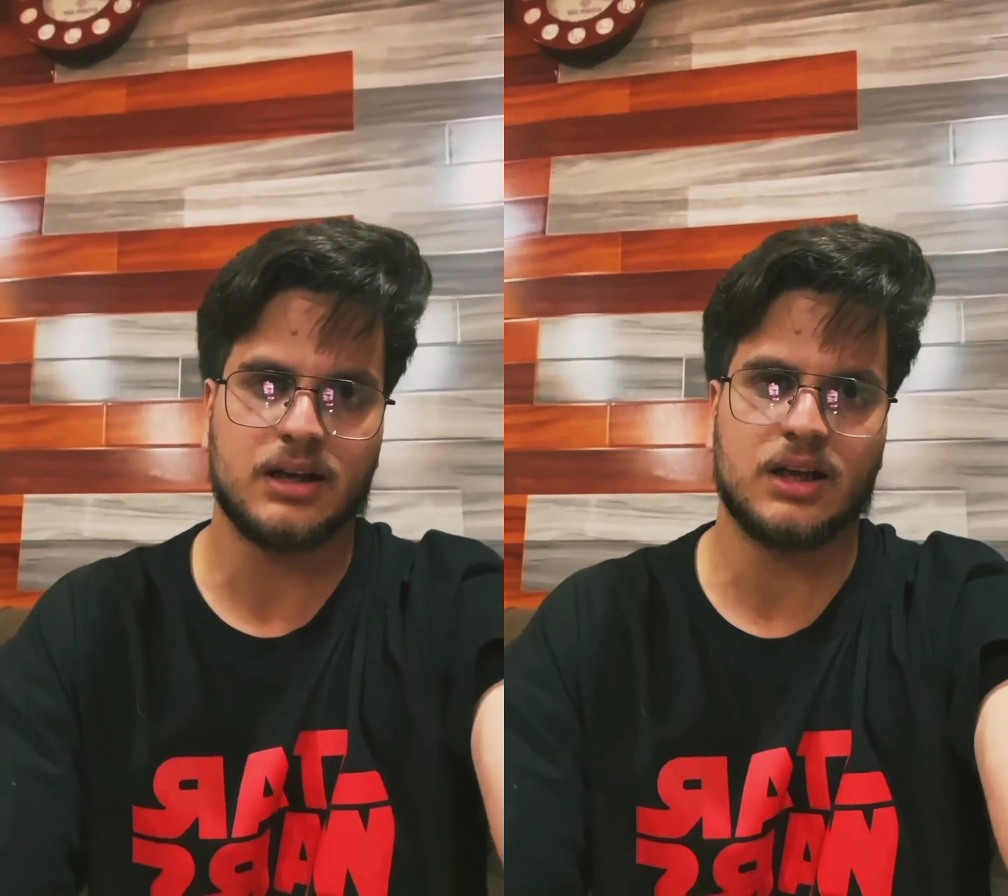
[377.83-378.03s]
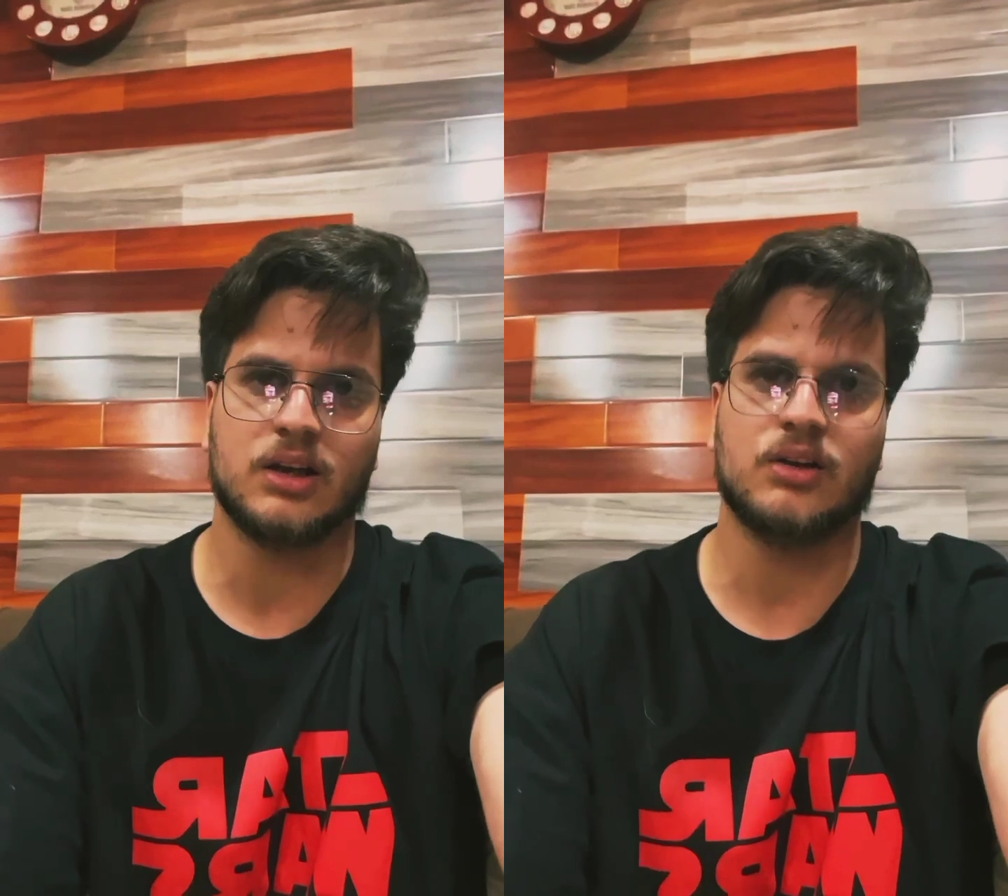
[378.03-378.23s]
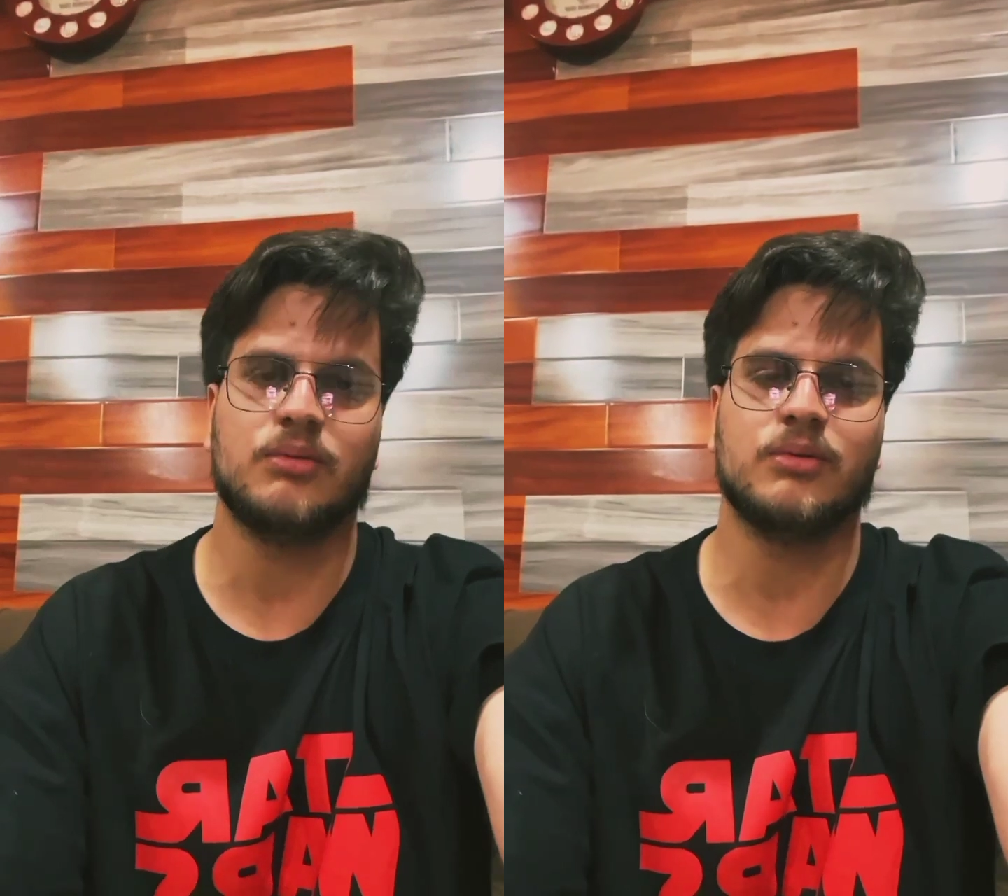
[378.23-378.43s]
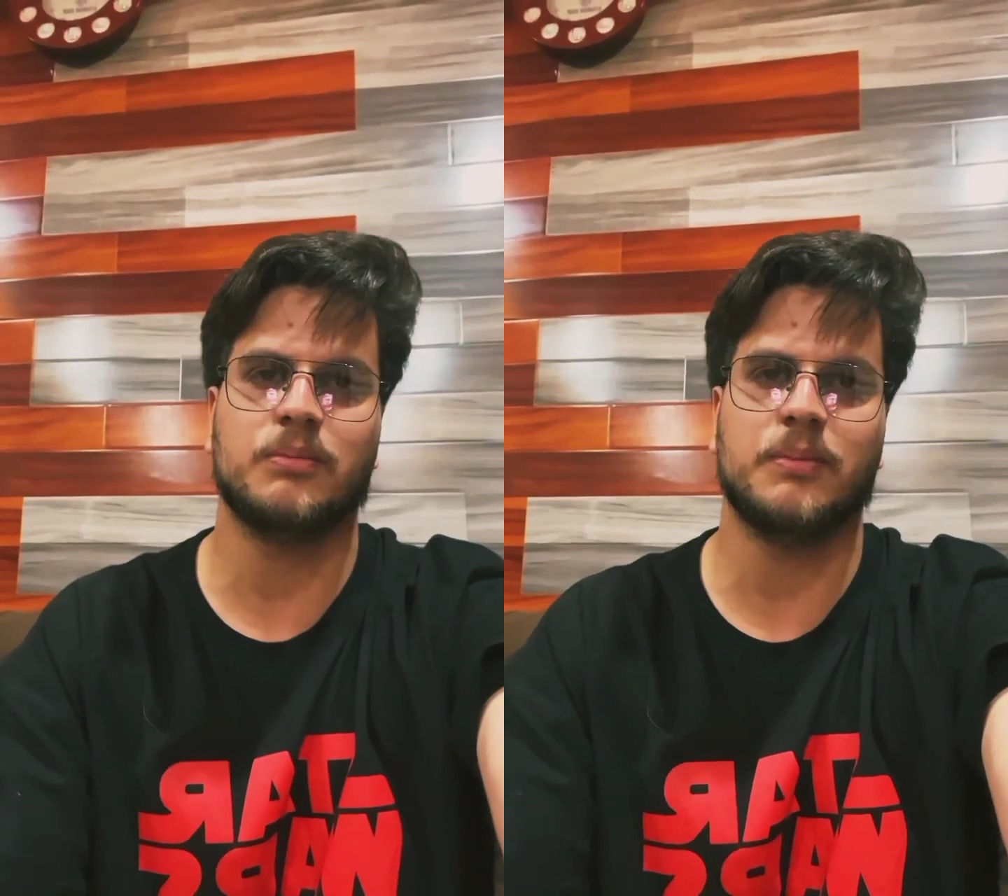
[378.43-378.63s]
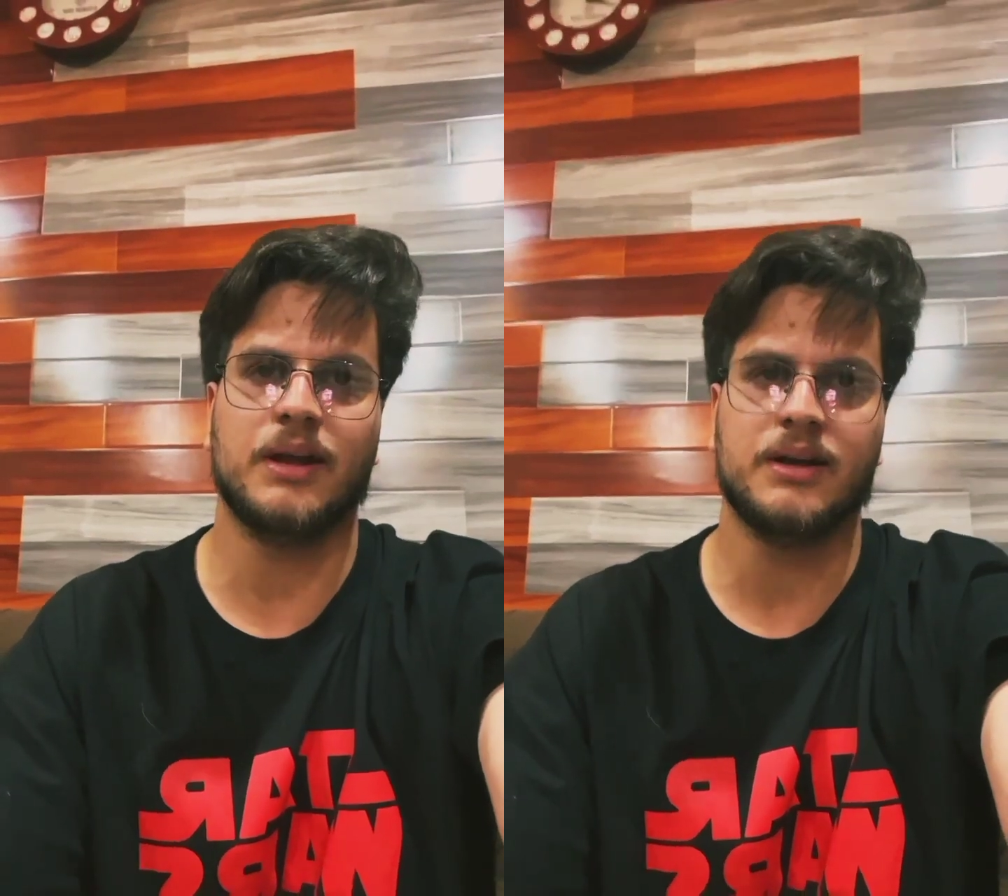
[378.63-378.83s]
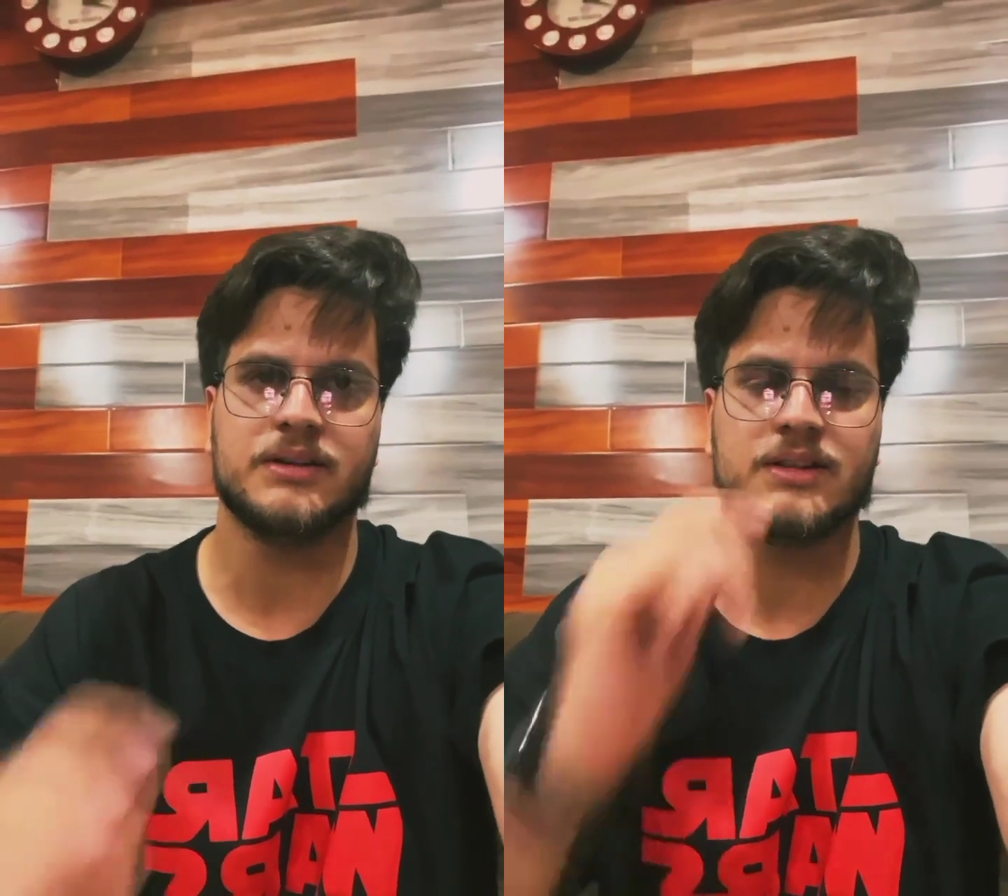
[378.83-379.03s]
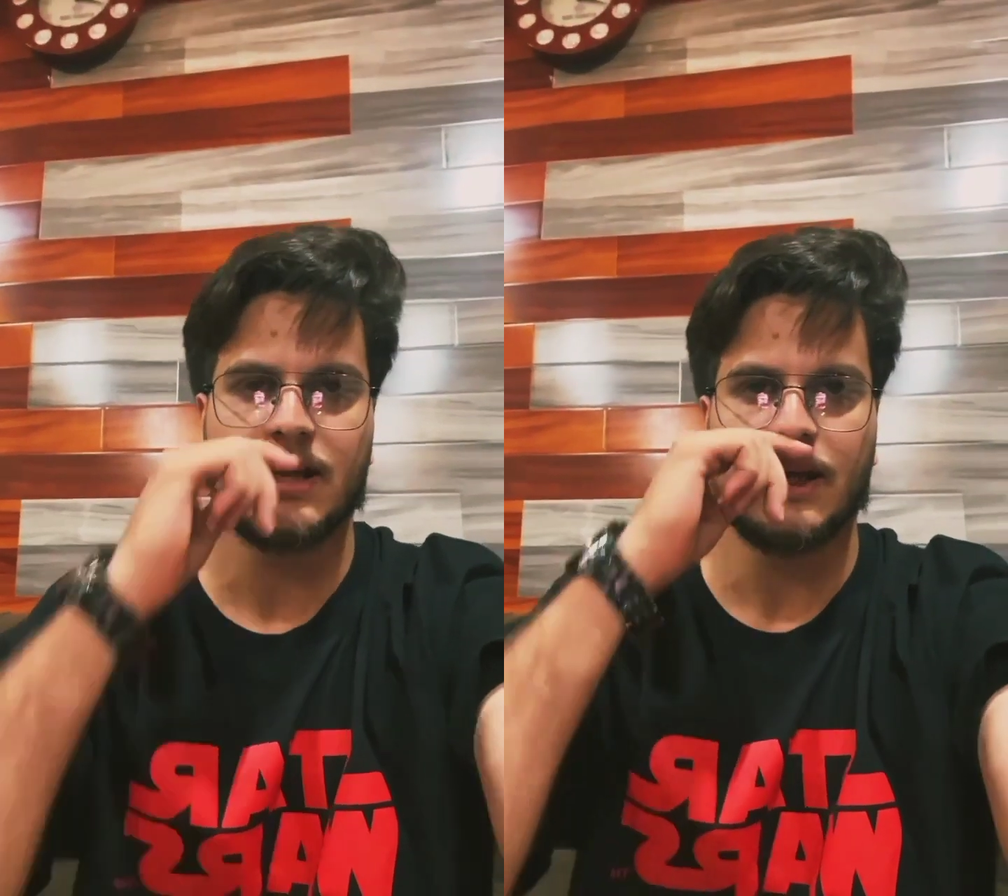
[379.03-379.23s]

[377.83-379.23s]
take care of your parents,